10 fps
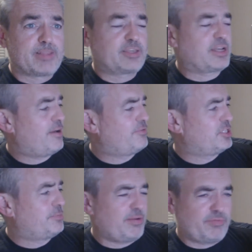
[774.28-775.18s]
think I have
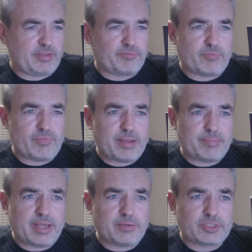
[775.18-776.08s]
just about everything from
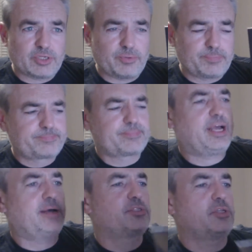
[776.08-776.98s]
Ram now, so
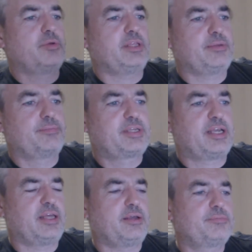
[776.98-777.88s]
absolutely
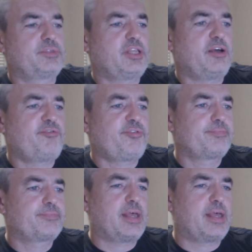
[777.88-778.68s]
killer stuff.